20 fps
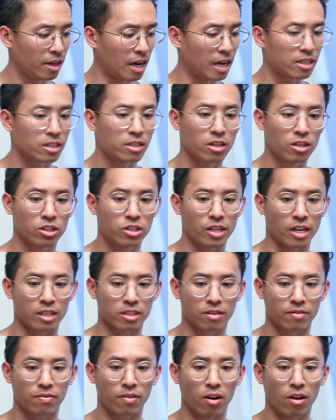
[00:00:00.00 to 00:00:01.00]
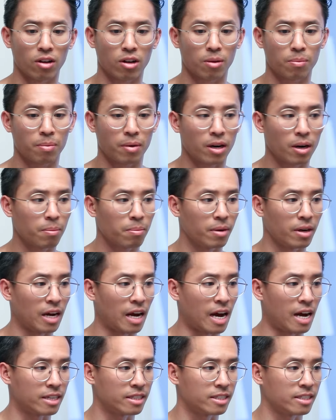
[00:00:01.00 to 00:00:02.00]
it has a good chance of falling apart, but
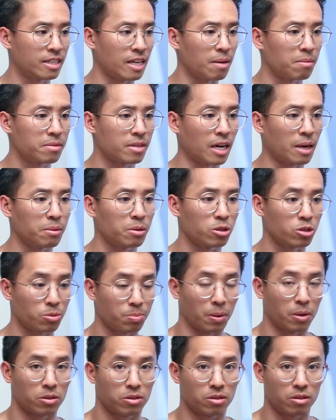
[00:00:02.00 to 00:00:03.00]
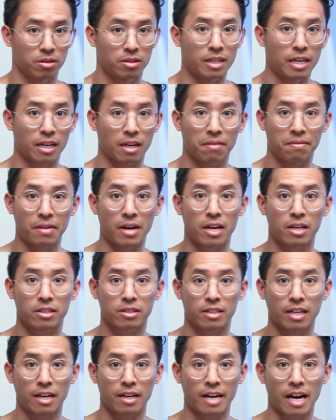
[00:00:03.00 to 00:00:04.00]
at the same time, you're supposed to take
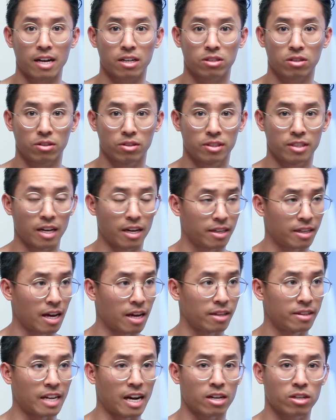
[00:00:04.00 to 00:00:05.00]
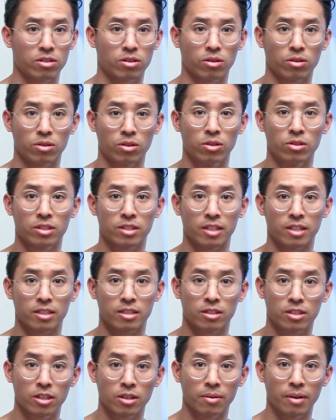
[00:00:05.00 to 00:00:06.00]
advantage of that natural aesthetic, that natural
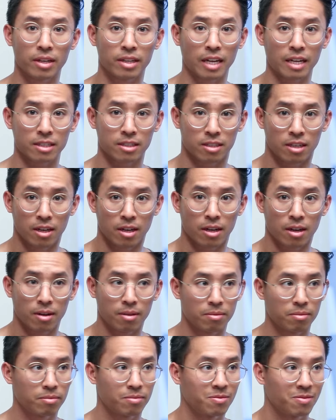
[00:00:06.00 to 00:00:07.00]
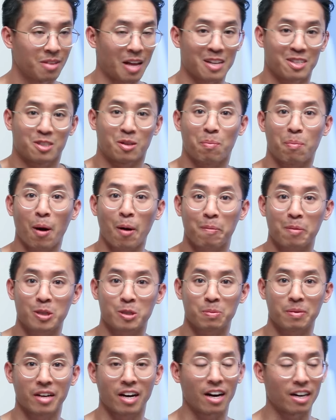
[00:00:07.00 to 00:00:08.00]
looseness to it. That's that's the
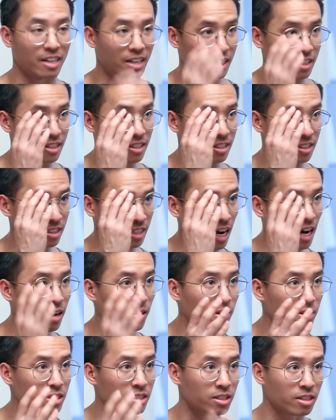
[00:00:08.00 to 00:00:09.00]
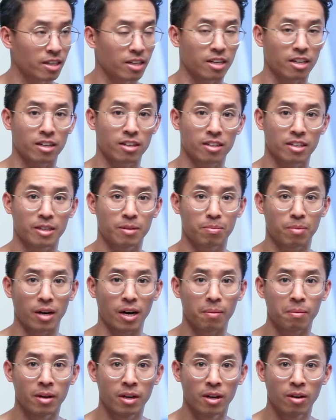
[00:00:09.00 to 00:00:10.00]
purpose behind it. To style a slick and clean
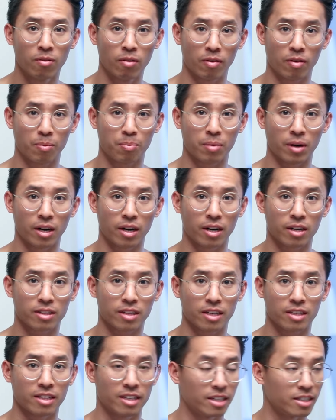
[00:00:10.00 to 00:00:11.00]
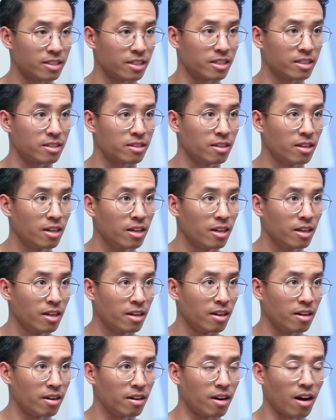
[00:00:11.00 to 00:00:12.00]
pomp with a product like this is
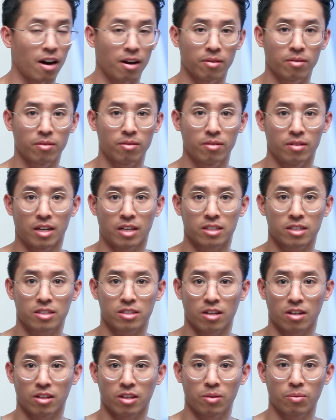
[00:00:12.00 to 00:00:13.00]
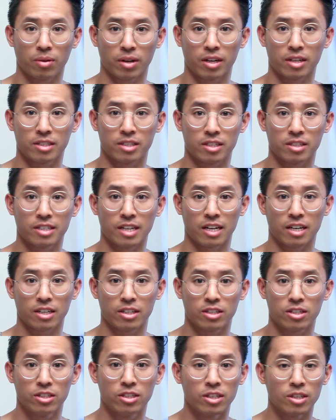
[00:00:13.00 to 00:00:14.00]
not necessarily what it's
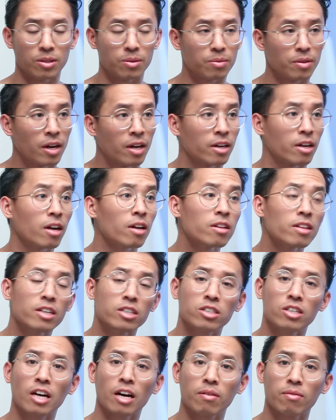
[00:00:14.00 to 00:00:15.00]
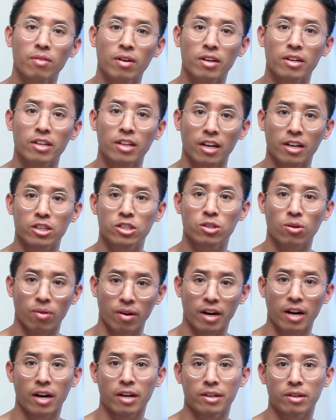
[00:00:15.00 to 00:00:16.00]
intended to do. Not unless you have very like
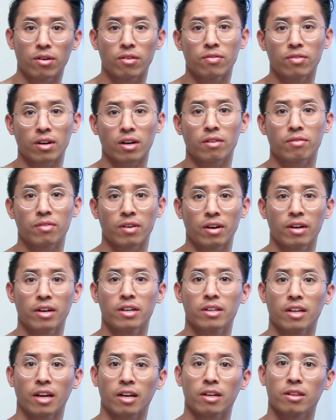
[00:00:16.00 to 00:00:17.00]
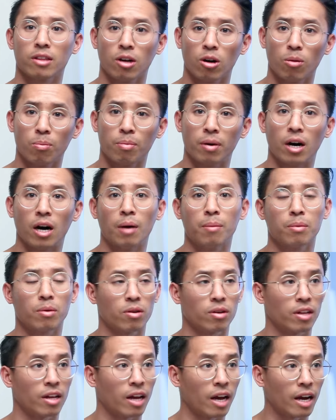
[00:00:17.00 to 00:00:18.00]
short hair and you go for like a very like low pomp
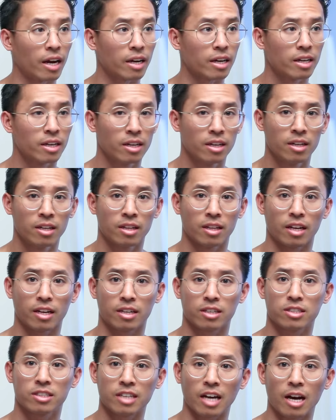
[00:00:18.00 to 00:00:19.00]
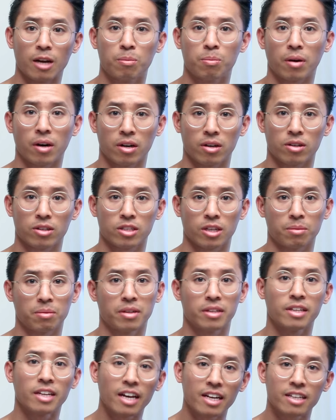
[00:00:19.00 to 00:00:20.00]
or like like a side part or
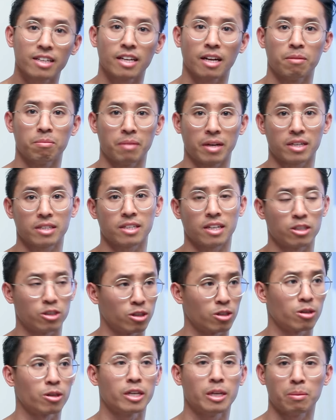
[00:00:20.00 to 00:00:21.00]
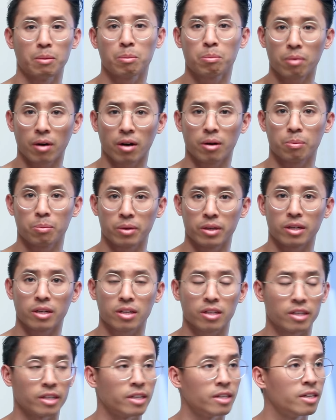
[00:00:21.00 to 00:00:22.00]
something. Then that makes sense. You can keep it probably pretty
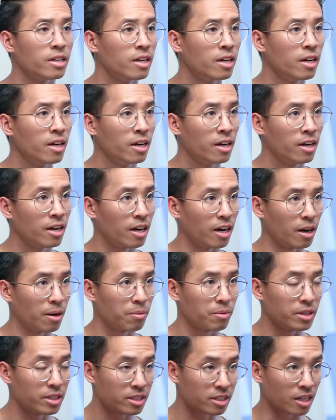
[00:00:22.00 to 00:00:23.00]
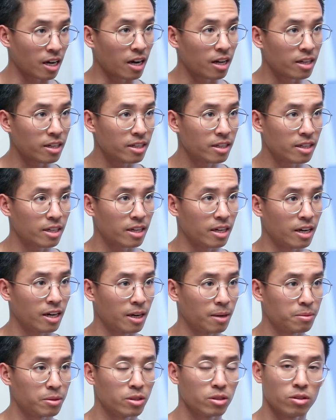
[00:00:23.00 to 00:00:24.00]
clean. Um, restyling,
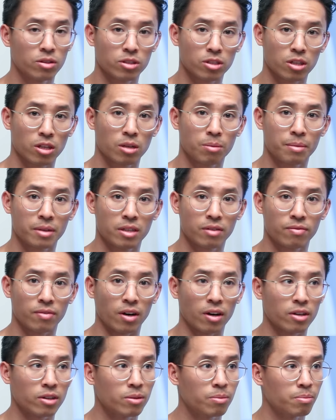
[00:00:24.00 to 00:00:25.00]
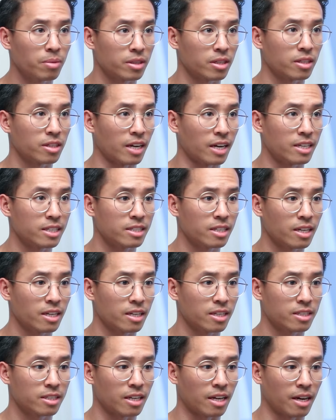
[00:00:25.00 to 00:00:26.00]
um, you lose a little bit of volume, but the nice
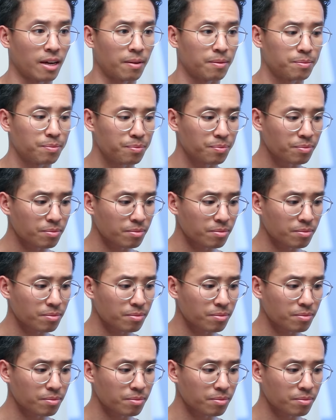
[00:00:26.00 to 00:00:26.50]
thing is that